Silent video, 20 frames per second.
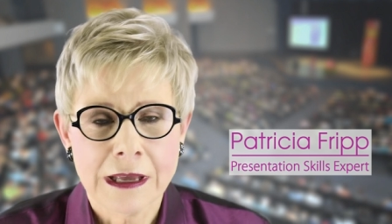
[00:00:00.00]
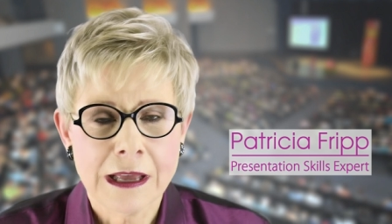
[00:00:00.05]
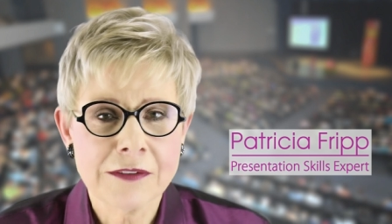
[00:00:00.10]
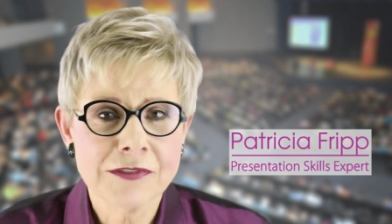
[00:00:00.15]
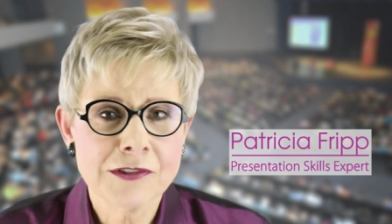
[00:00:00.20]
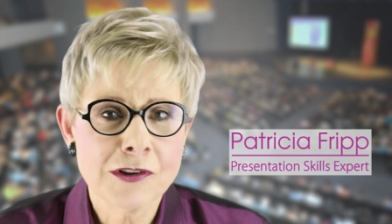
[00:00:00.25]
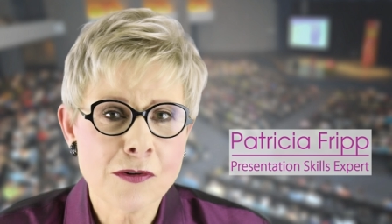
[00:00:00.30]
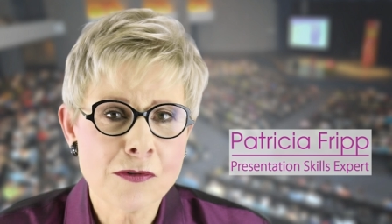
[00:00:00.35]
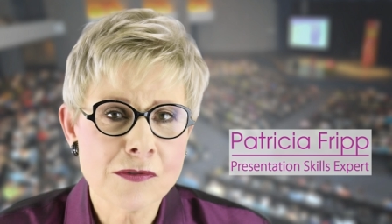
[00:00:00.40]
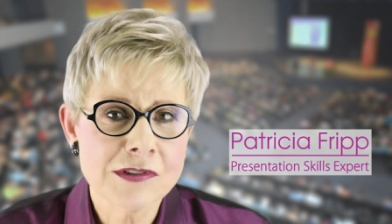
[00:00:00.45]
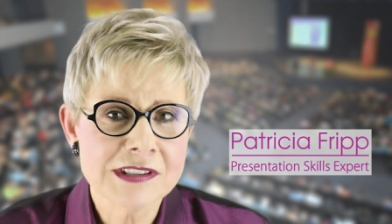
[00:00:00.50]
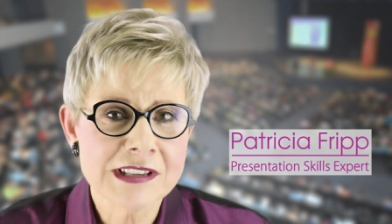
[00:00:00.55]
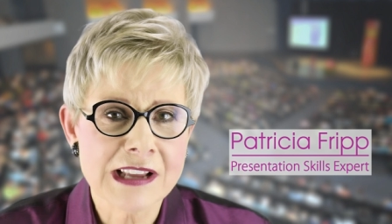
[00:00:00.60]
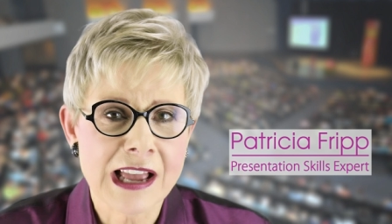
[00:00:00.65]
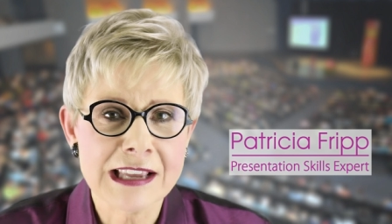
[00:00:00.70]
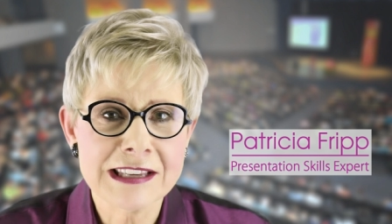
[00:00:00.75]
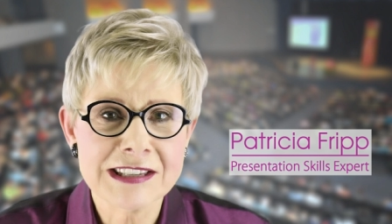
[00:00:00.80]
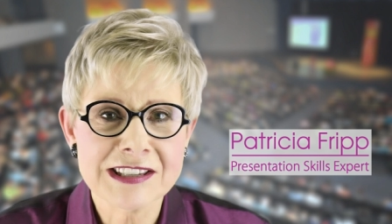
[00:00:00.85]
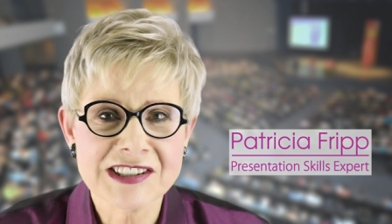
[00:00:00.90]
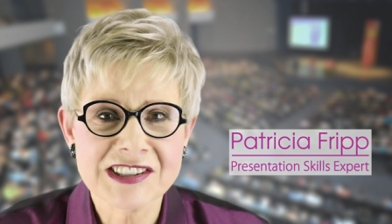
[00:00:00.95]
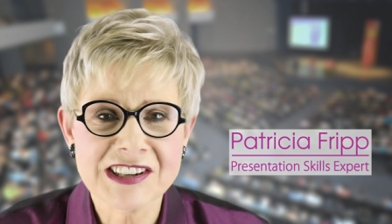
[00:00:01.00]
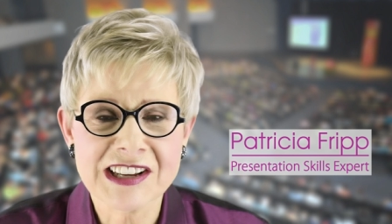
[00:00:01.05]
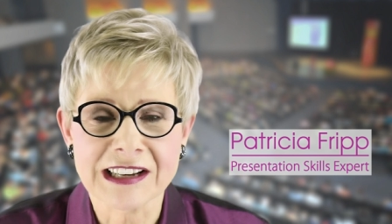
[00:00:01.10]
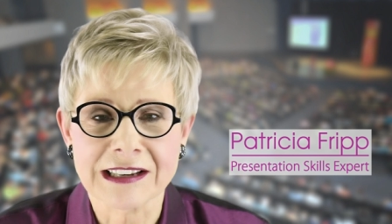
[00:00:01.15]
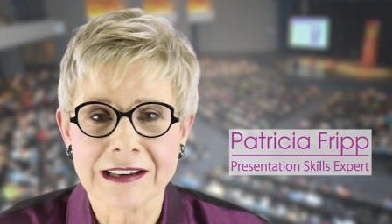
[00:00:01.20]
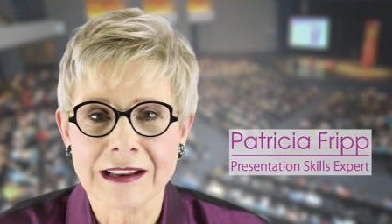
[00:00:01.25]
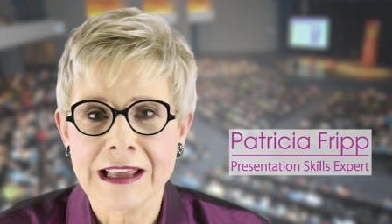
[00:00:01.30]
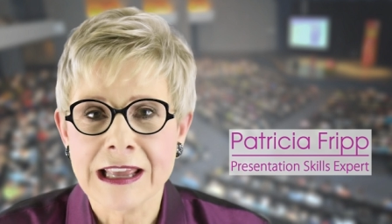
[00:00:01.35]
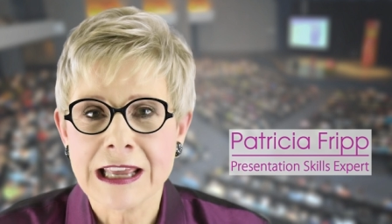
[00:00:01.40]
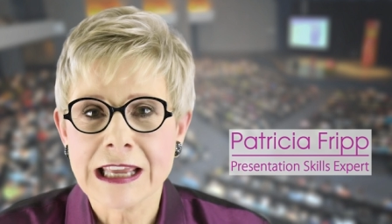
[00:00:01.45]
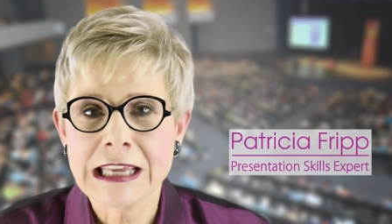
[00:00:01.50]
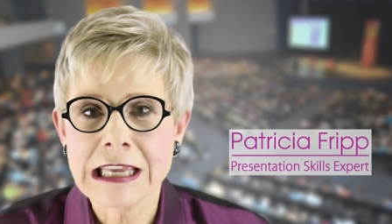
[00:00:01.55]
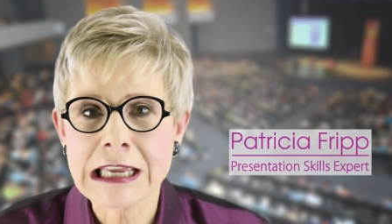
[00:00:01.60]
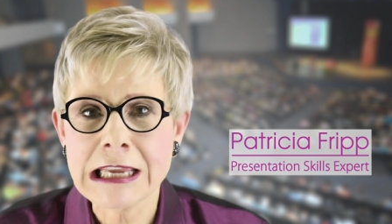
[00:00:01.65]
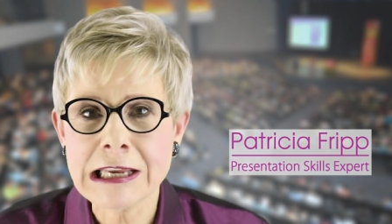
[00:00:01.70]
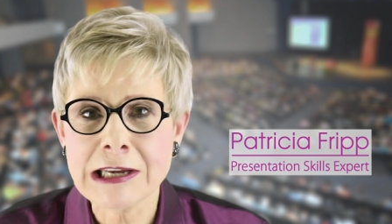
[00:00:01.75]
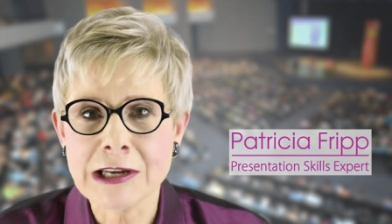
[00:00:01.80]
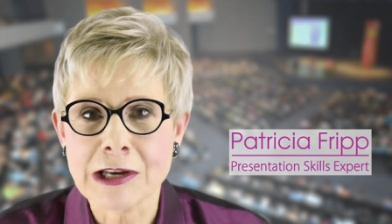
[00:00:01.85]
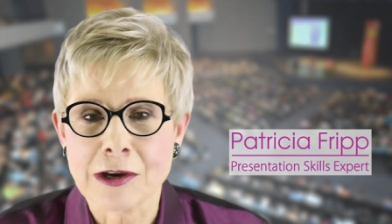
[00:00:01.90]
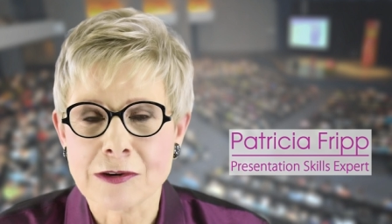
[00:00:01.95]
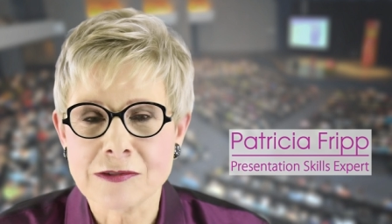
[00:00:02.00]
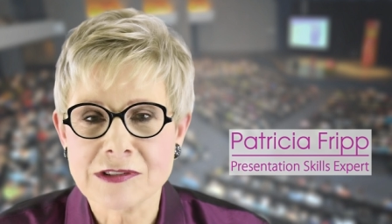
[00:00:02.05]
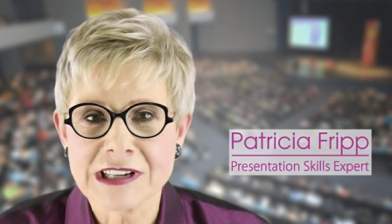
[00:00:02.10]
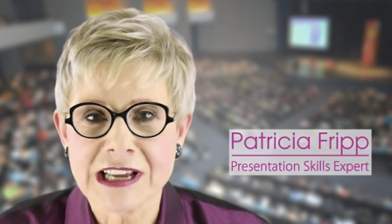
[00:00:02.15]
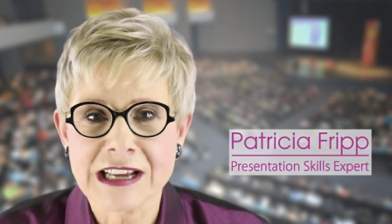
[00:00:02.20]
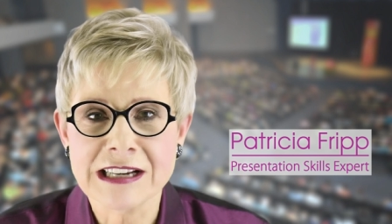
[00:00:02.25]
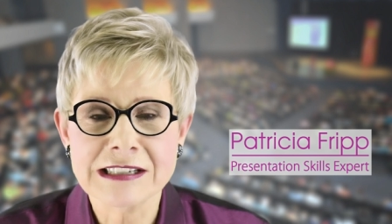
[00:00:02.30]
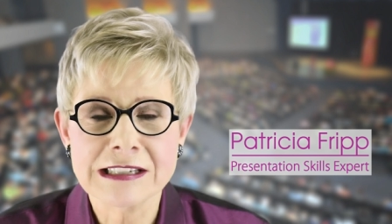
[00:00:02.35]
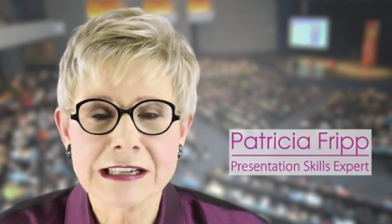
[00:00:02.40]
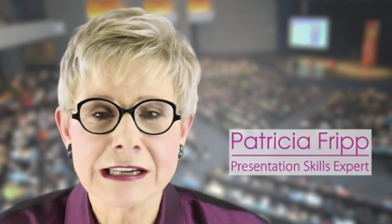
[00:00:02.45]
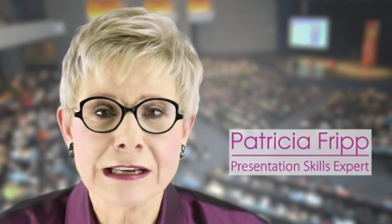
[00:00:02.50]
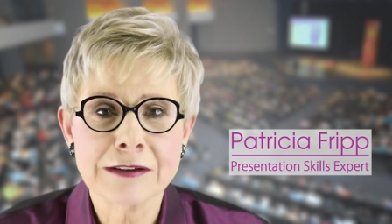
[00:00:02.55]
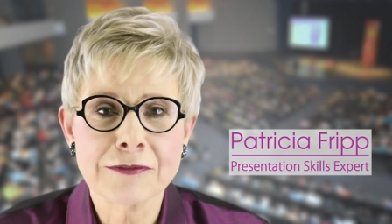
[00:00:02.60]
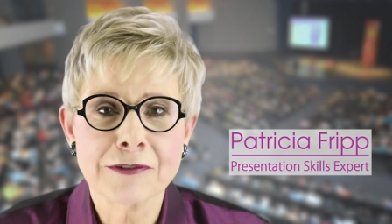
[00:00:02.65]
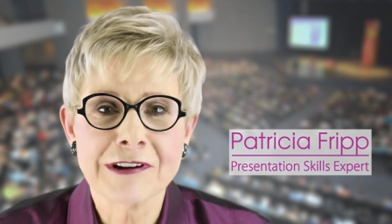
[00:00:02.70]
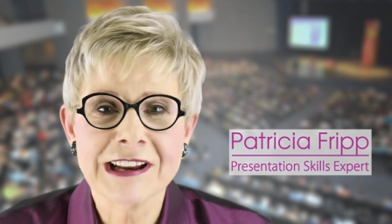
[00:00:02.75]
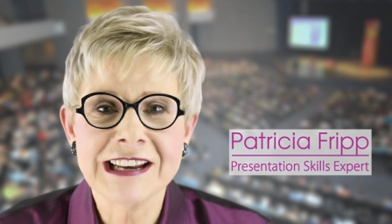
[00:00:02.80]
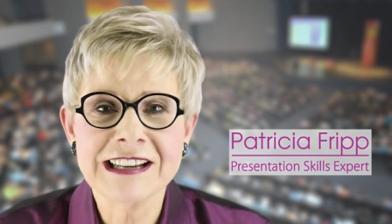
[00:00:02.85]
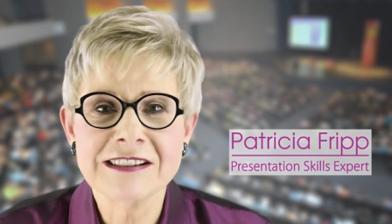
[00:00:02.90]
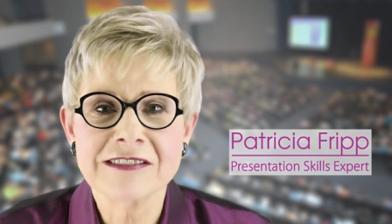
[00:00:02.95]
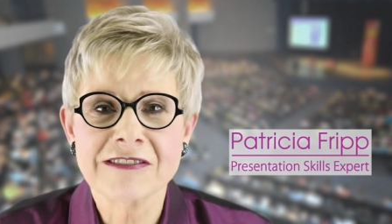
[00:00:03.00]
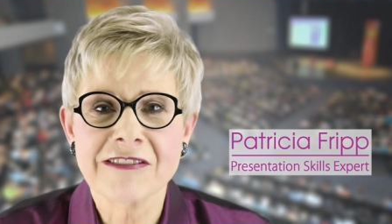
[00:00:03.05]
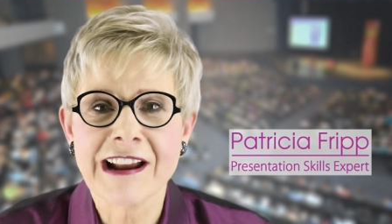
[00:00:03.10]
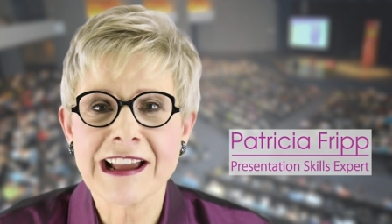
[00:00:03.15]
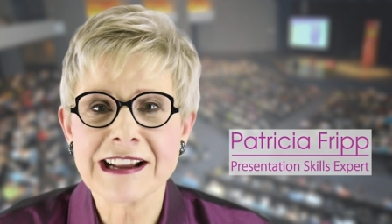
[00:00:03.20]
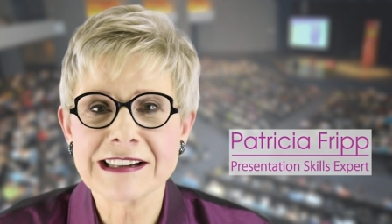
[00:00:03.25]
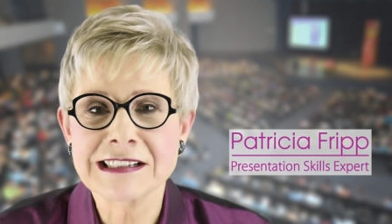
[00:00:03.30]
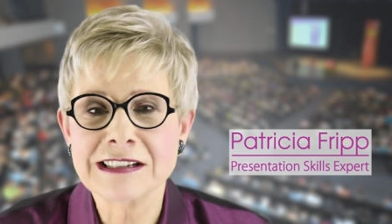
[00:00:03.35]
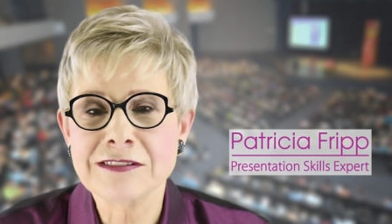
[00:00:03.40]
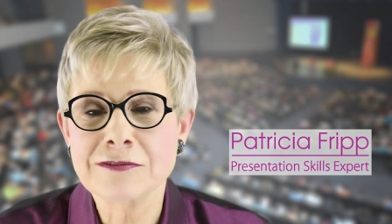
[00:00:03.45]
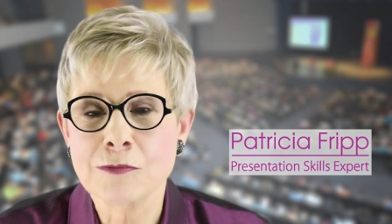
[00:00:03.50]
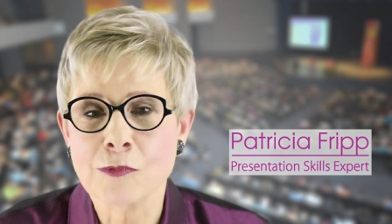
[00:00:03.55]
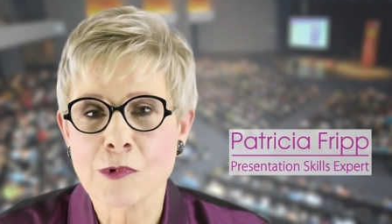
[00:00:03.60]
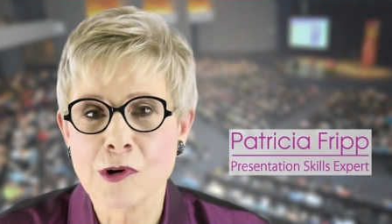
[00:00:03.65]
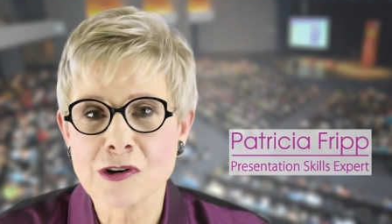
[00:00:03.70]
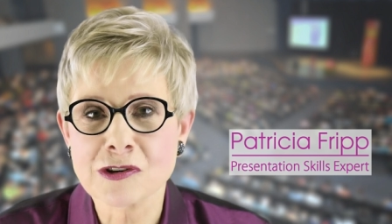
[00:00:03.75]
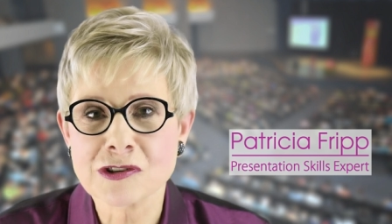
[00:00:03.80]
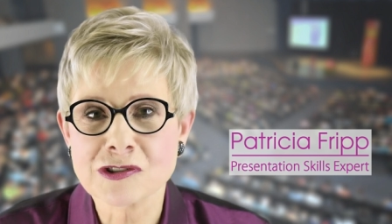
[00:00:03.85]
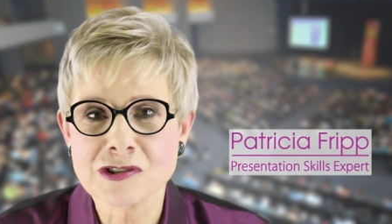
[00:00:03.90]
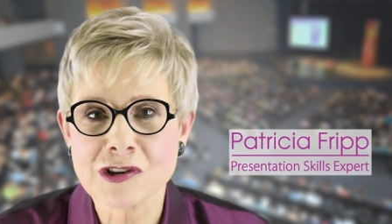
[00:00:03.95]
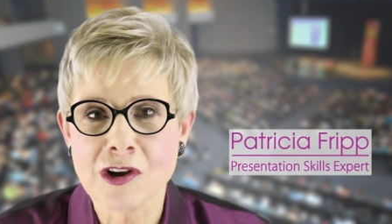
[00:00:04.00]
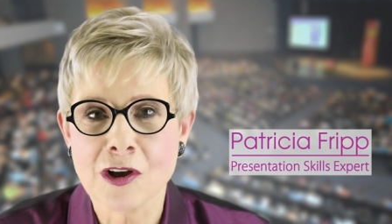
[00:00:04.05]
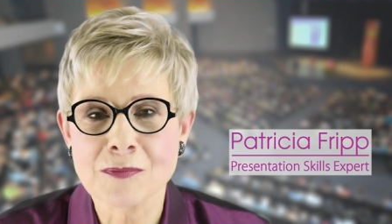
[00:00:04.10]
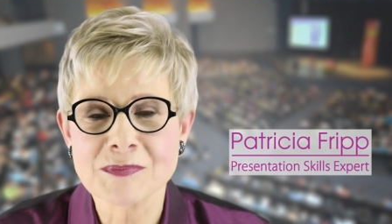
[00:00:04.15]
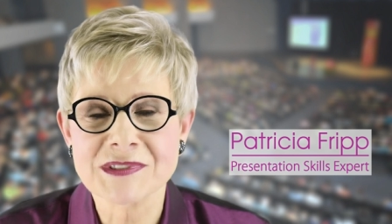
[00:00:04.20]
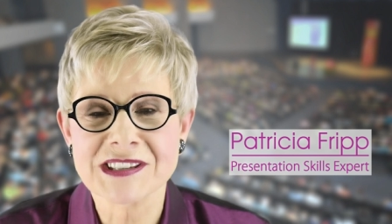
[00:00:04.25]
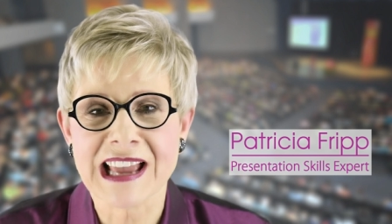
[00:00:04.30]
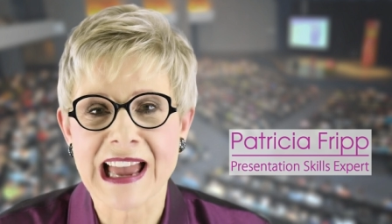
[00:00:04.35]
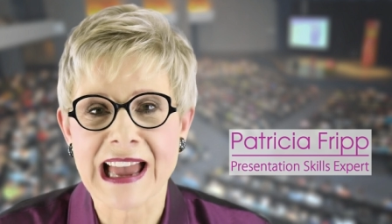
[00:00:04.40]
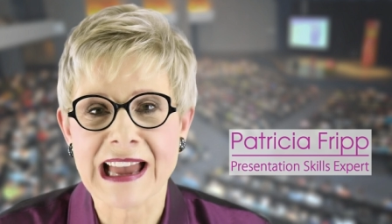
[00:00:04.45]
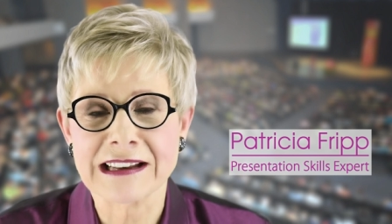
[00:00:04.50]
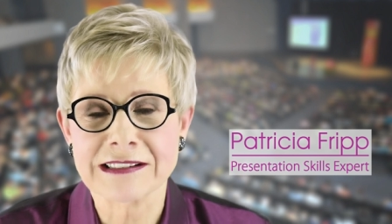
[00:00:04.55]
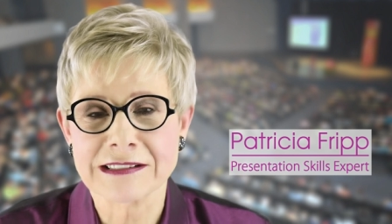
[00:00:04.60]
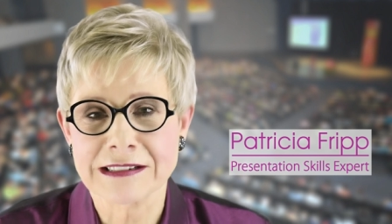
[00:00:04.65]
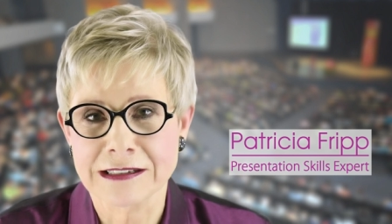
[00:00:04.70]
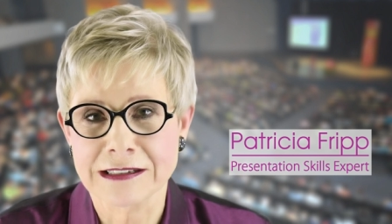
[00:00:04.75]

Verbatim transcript: Of course, I still keynote and deliver interactive workshops at